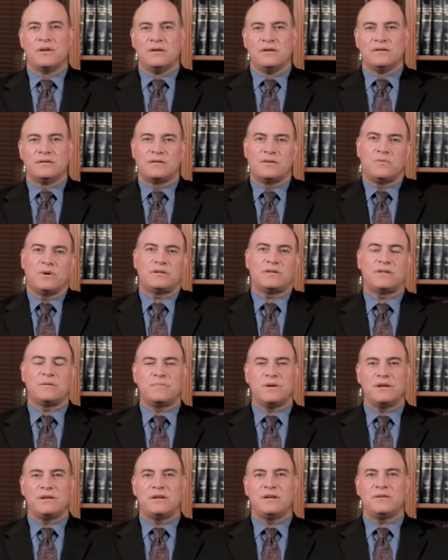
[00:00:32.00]
So what's the
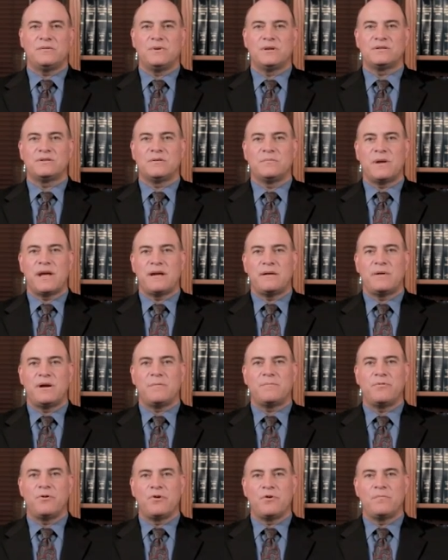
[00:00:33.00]
big deal? What's so bad
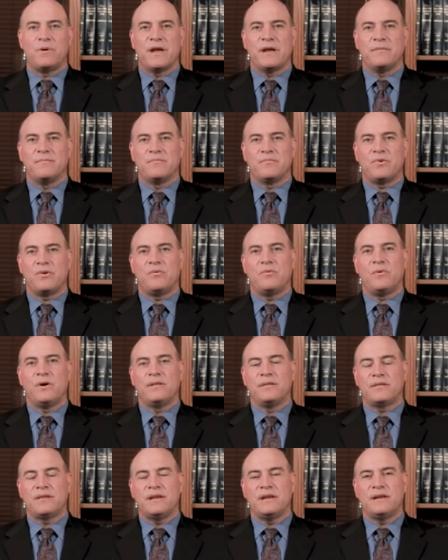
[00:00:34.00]
about probate? Well,
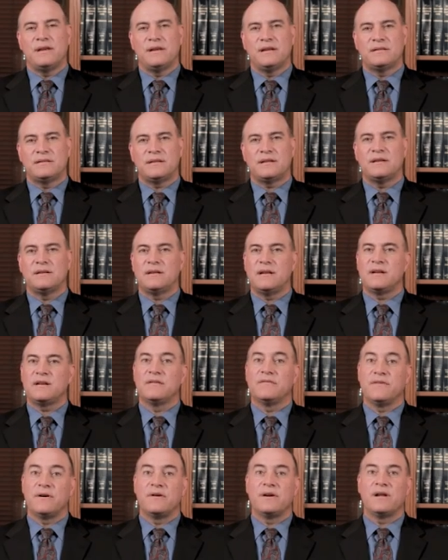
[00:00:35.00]
one thing is it can take
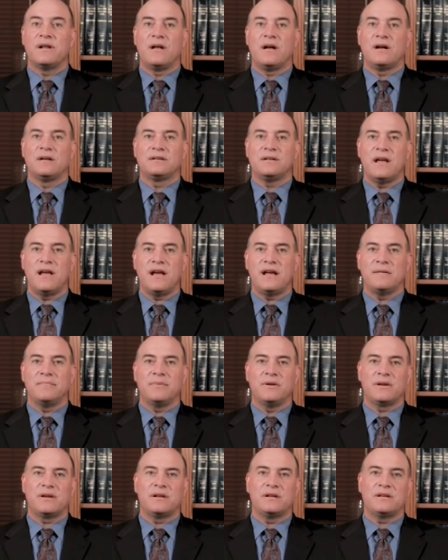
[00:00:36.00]
a very long time.
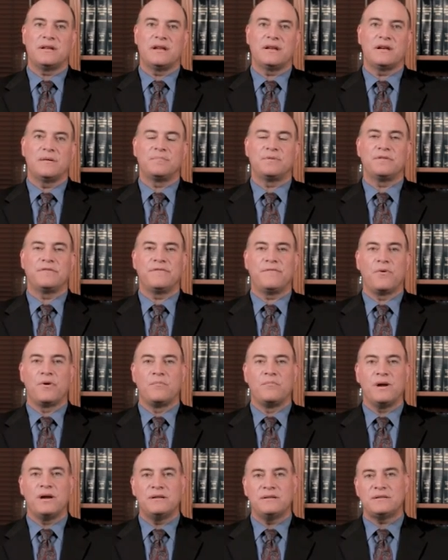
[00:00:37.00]
It can take up to 4
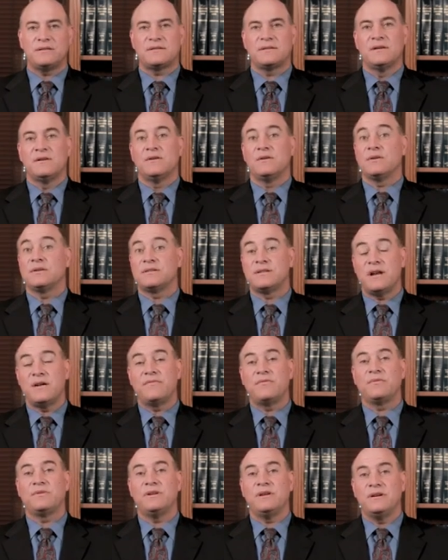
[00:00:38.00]
months or
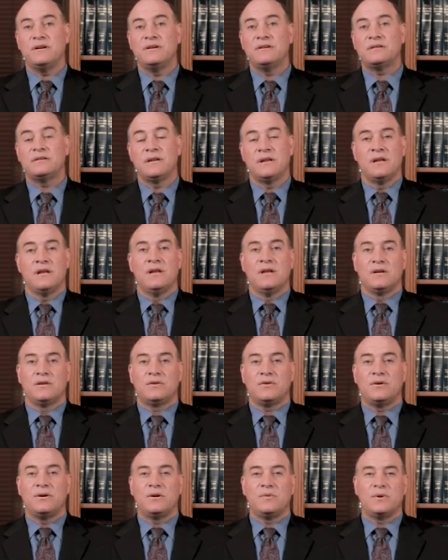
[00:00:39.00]
several years,
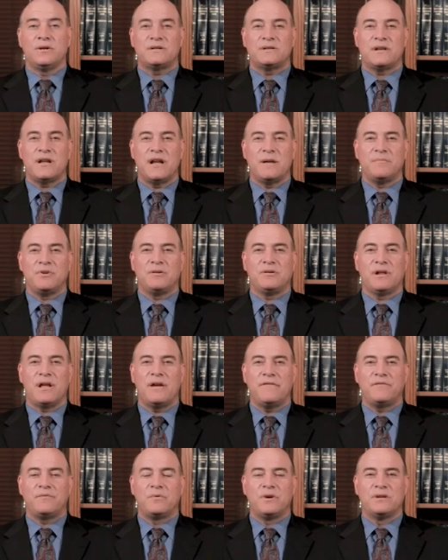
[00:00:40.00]
during which time your
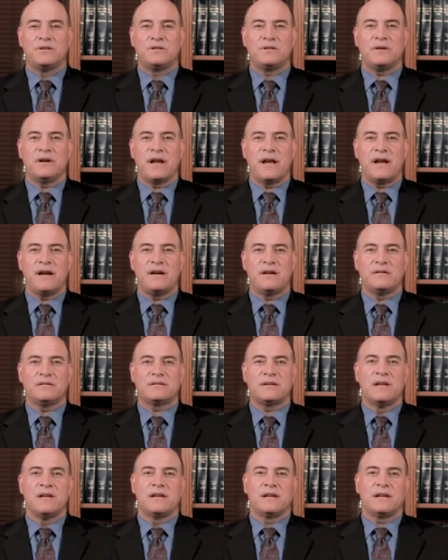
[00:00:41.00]
loved ones, your
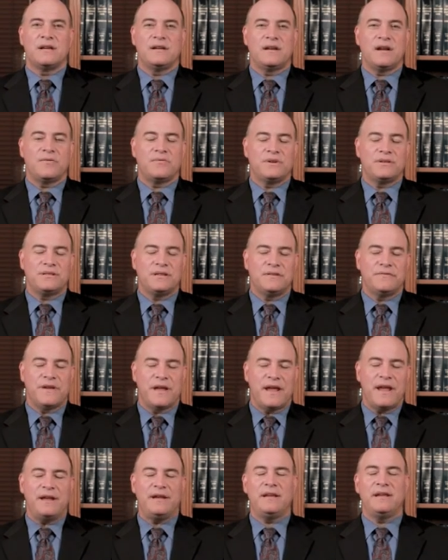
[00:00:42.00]
heirs, cannot receive
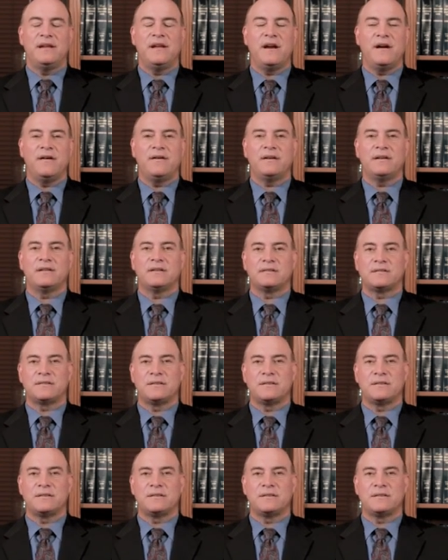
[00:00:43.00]
any inheritance.